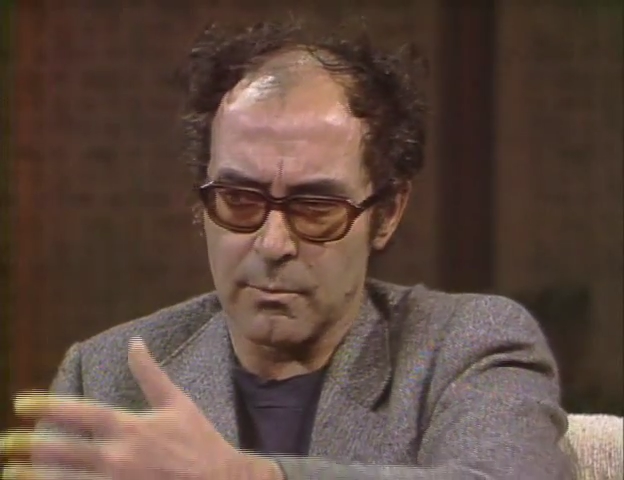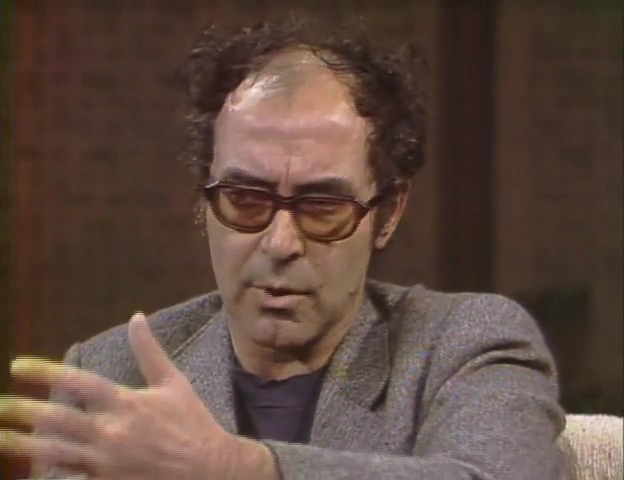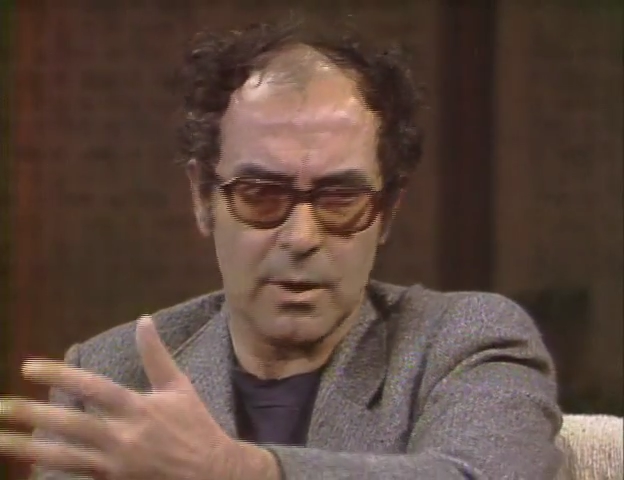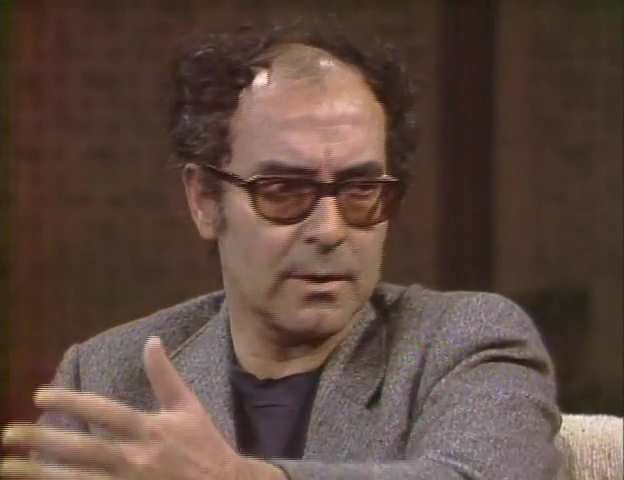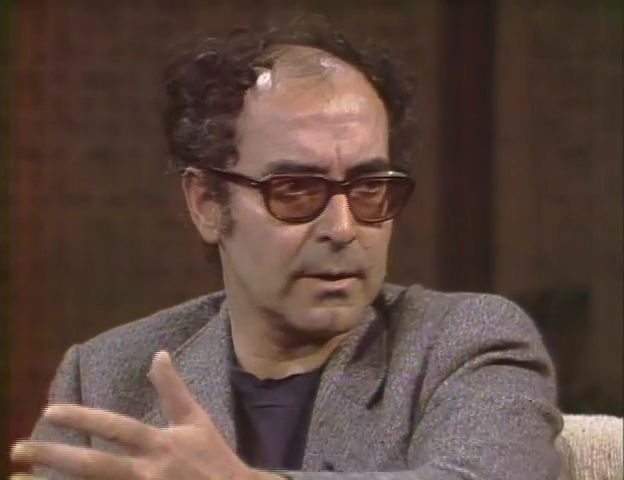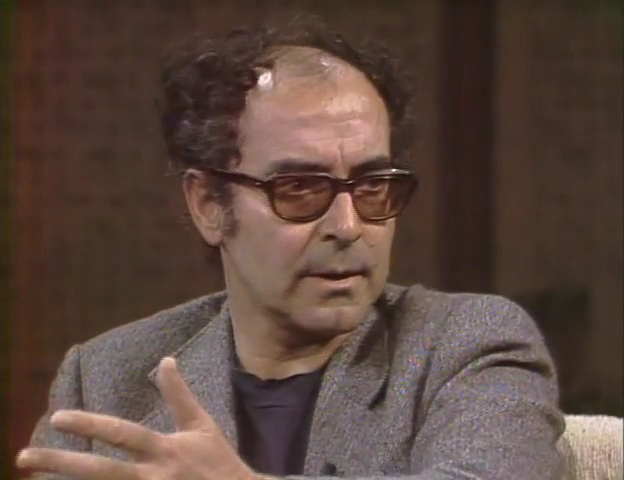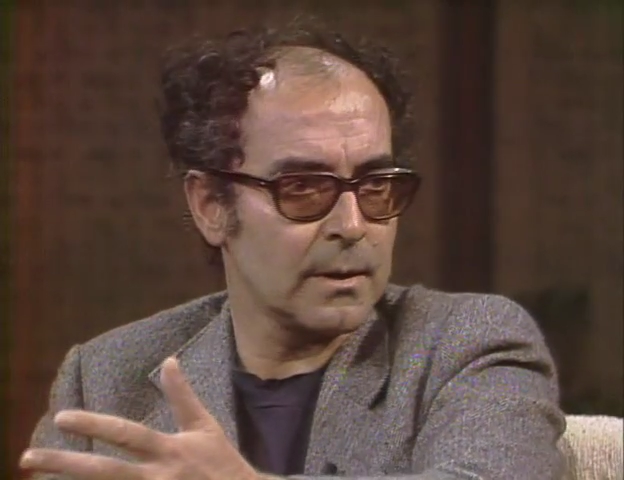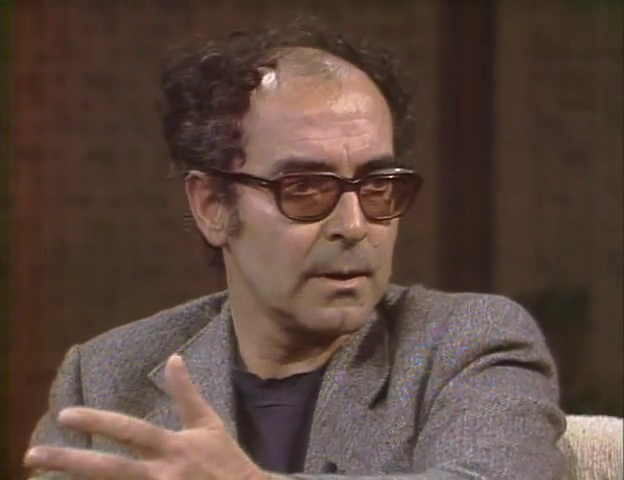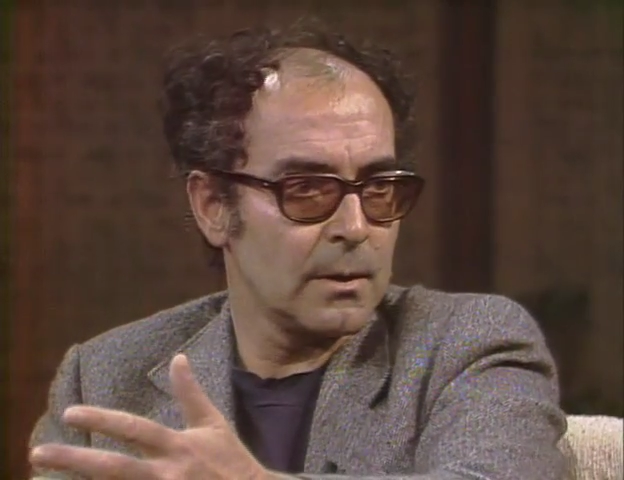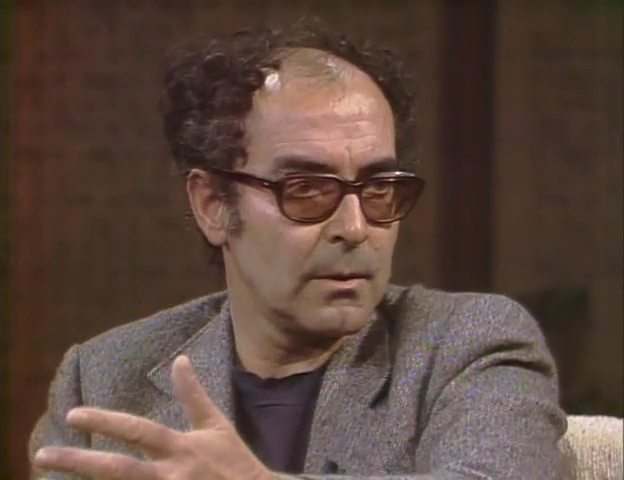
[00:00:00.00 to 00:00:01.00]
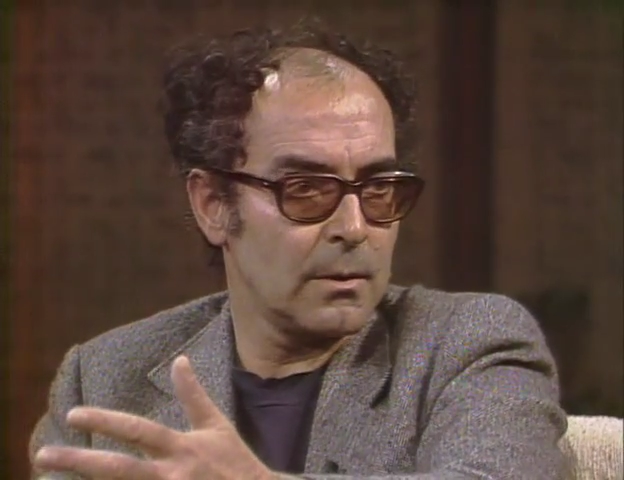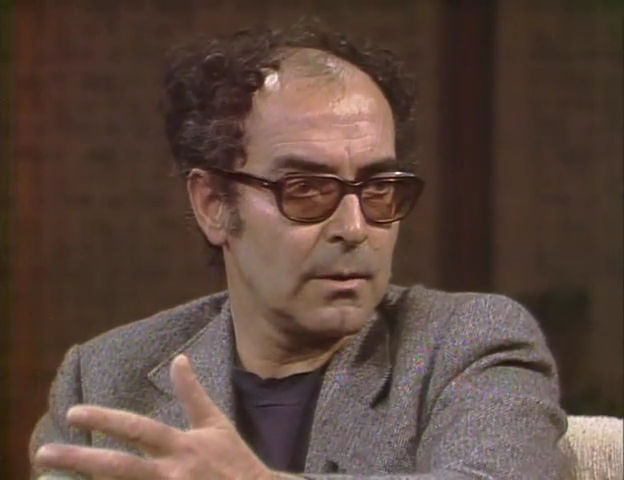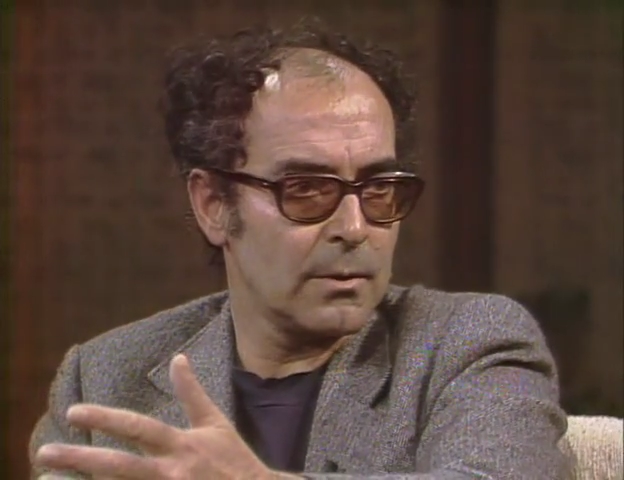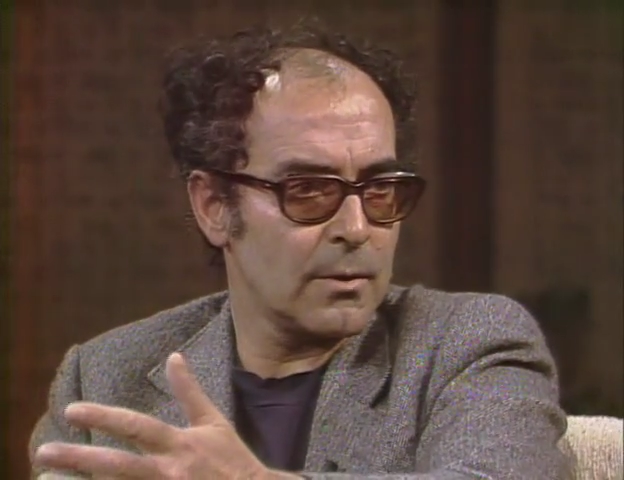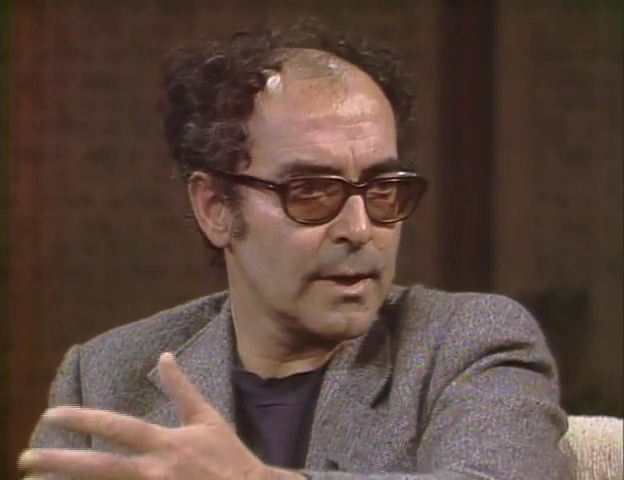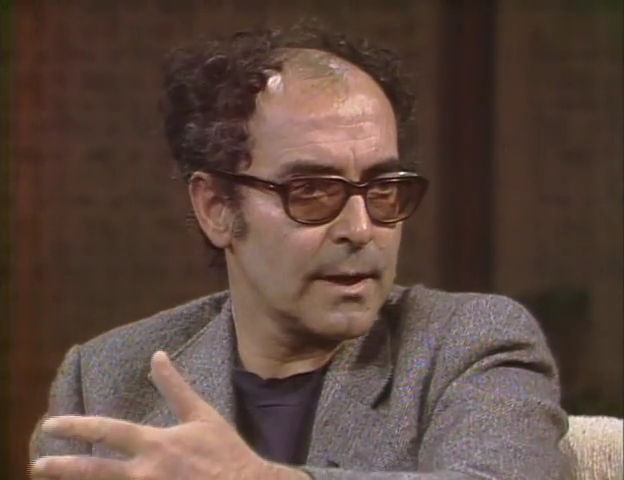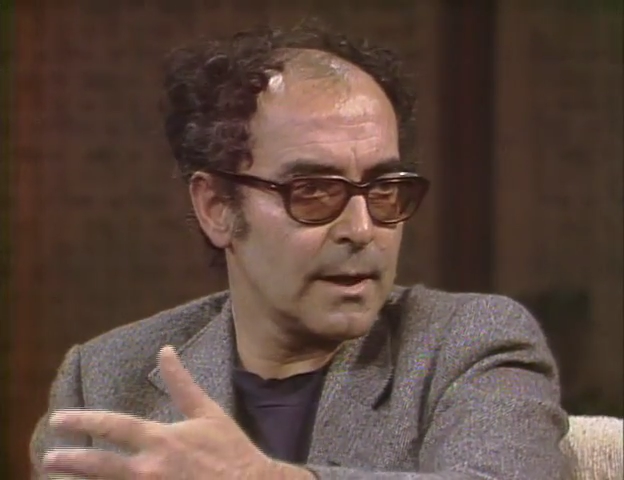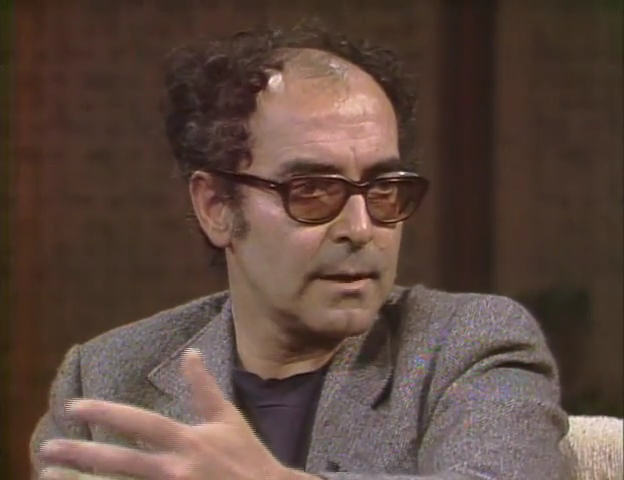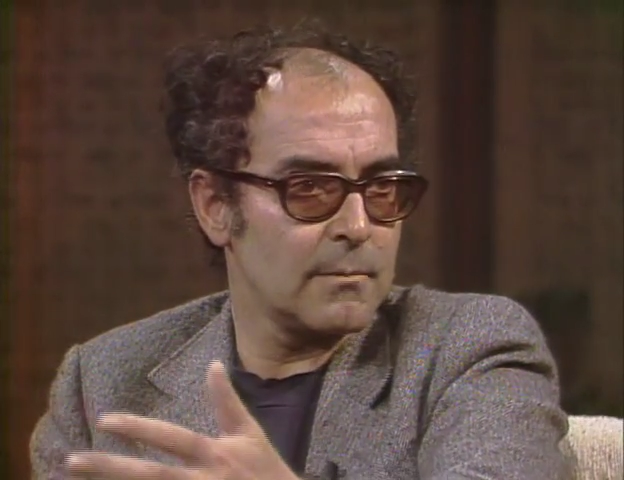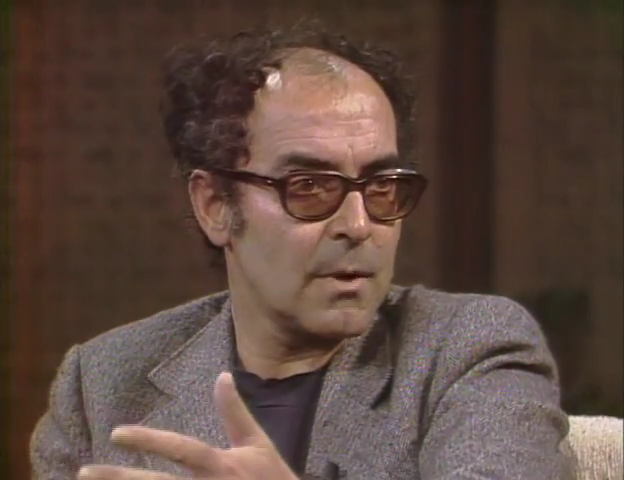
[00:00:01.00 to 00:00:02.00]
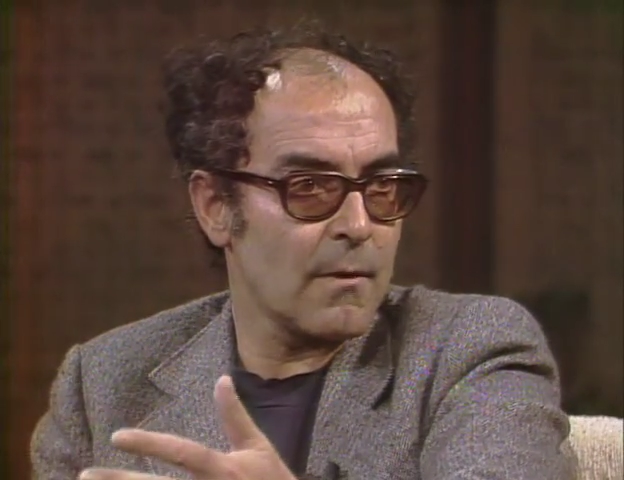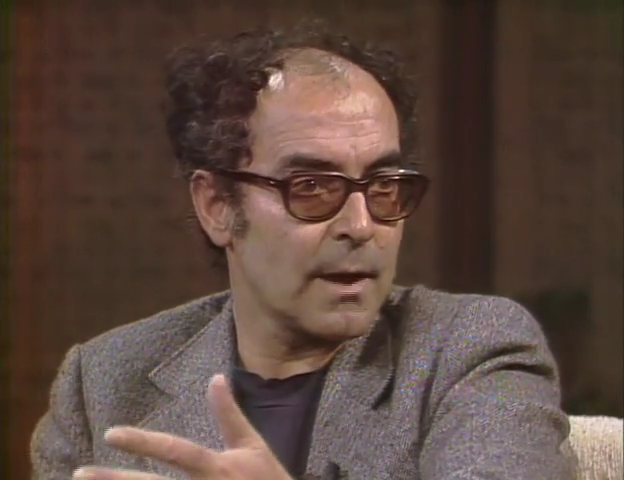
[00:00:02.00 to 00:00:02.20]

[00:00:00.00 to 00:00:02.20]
products, you don't see anymore.